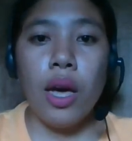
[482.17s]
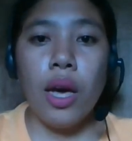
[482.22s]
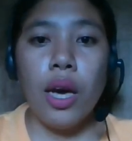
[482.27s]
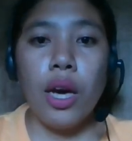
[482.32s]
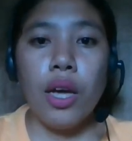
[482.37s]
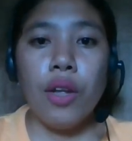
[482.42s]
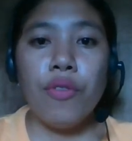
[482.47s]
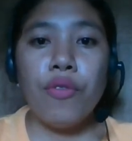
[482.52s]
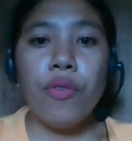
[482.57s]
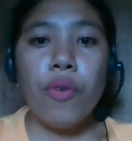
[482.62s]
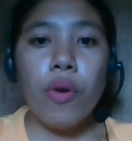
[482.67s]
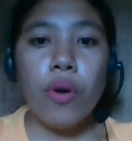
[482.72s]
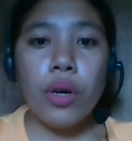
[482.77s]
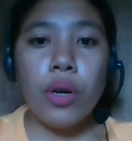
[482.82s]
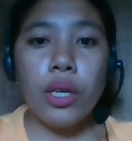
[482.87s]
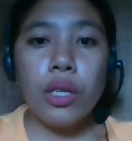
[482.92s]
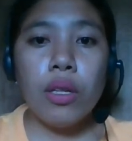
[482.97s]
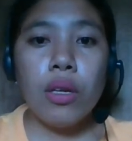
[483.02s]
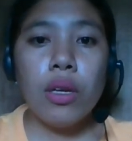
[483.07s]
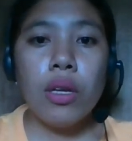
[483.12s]
And
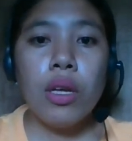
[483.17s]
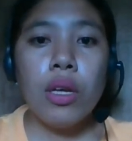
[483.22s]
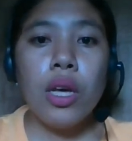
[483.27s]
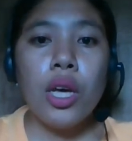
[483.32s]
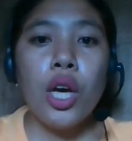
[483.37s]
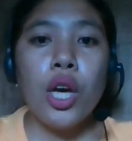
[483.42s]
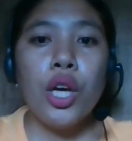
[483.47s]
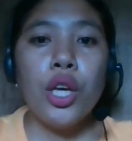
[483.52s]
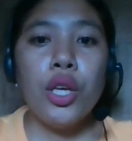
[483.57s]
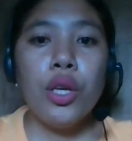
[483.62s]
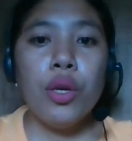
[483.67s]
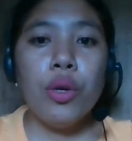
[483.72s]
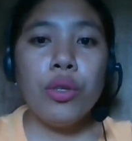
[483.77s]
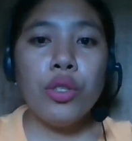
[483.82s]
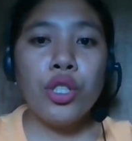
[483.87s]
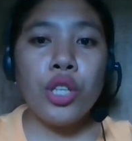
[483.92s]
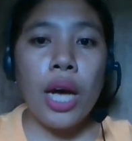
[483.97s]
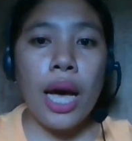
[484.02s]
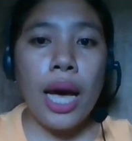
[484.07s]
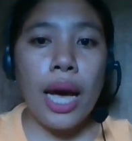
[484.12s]
fourth,
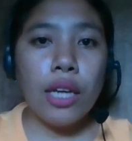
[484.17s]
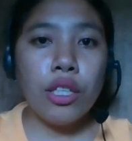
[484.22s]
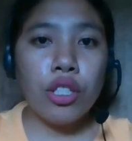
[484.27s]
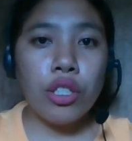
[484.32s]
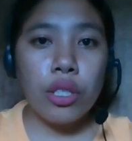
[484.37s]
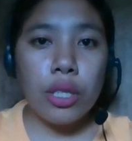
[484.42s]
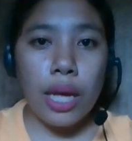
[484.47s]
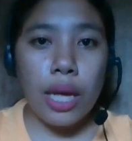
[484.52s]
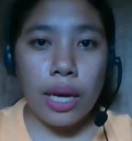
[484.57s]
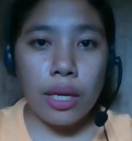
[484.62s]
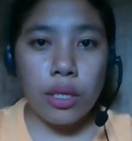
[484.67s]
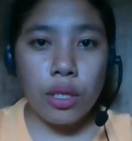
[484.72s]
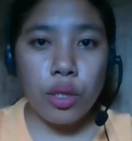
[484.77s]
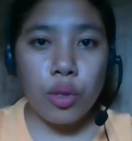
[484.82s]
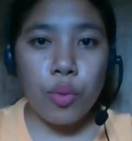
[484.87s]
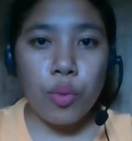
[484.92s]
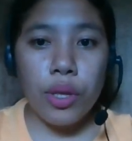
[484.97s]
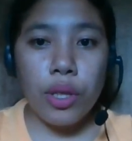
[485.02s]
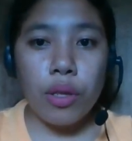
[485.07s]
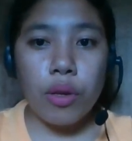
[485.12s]
use hashtags
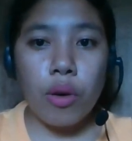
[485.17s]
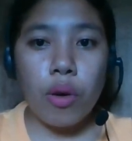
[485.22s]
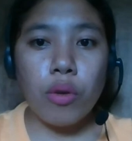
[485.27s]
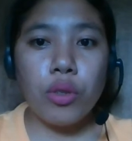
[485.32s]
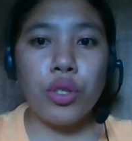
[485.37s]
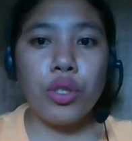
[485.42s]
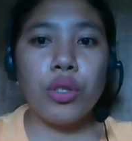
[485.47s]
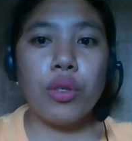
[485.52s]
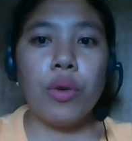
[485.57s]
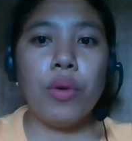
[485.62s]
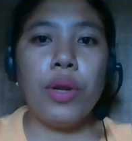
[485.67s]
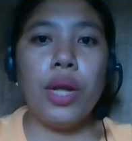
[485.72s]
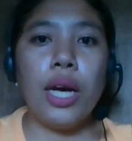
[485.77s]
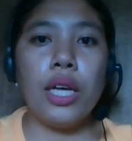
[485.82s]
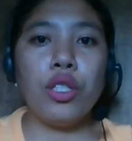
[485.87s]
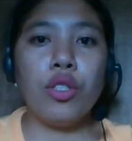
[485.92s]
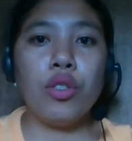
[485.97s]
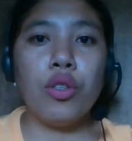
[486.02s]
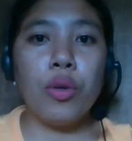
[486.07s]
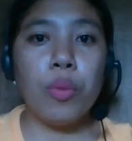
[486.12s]
with caution
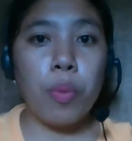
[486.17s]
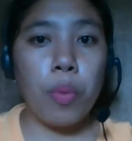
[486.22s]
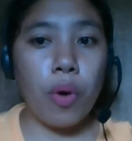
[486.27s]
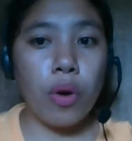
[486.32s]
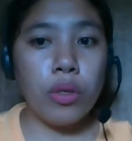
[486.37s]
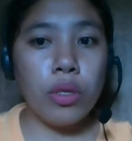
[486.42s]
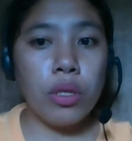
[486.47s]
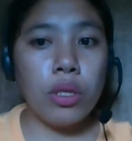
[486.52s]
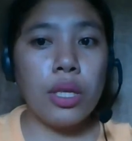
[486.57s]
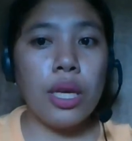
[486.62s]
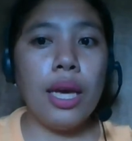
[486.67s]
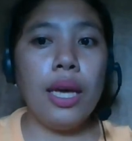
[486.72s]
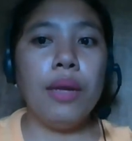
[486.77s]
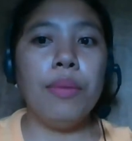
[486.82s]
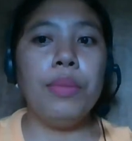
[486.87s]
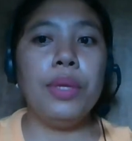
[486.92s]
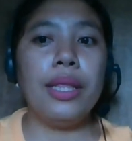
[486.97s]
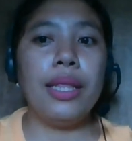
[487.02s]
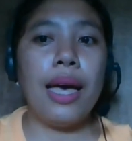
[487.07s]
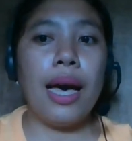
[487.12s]
as your post can
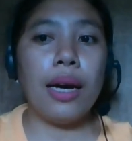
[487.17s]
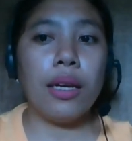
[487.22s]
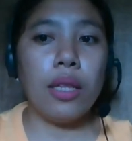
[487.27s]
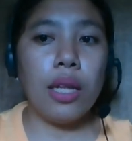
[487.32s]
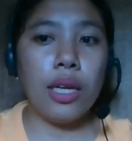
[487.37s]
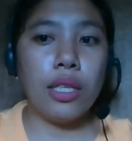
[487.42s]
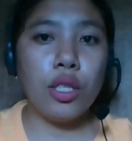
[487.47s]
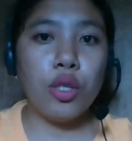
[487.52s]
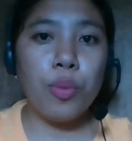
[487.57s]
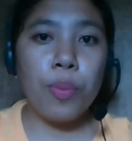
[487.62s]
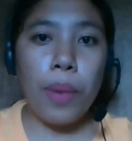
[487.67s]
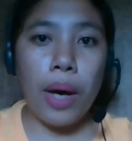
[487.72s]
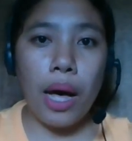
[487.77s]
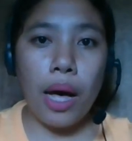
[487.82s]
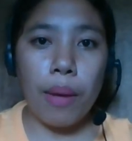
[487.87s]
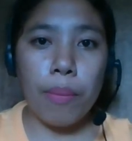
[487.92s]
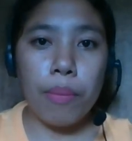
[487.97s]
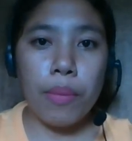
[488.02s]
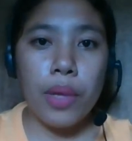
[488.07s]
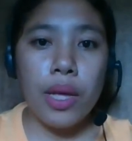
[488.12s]
be tagged as
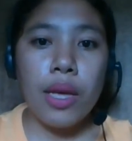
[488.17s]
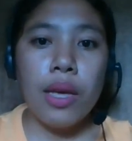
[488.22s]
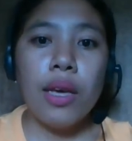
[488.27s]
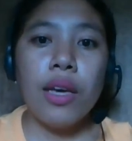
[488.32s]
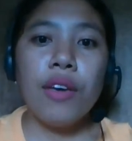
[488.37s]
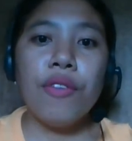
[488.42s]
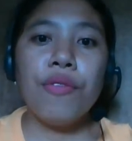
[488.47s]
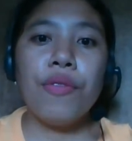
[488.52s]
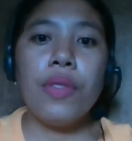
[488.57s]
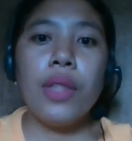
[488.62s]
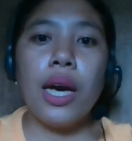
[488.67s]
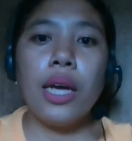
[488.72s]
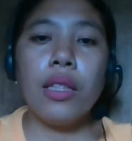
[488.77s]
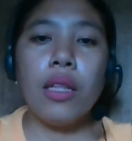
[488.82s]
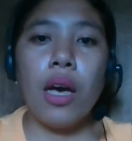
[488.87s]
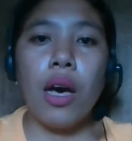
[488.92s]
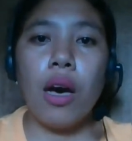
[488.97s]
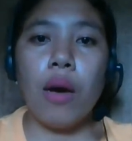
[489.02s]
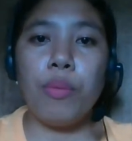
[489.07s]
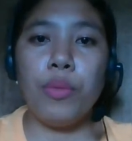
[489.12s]
spam if not
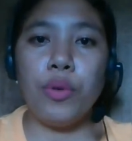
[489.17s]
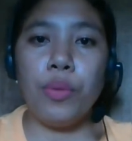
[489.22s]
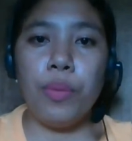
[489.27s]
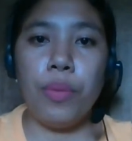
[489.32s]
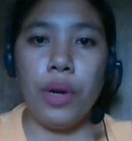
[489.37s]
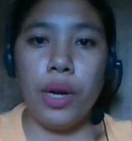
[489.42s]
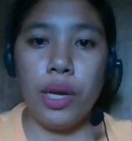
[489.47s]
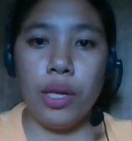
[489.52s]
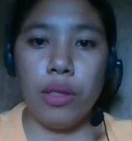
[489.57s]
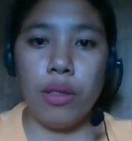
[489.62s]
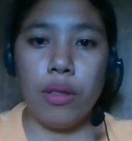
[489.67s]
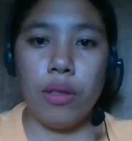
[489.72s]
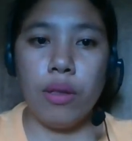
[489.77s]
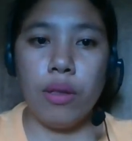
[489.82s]
appropriate.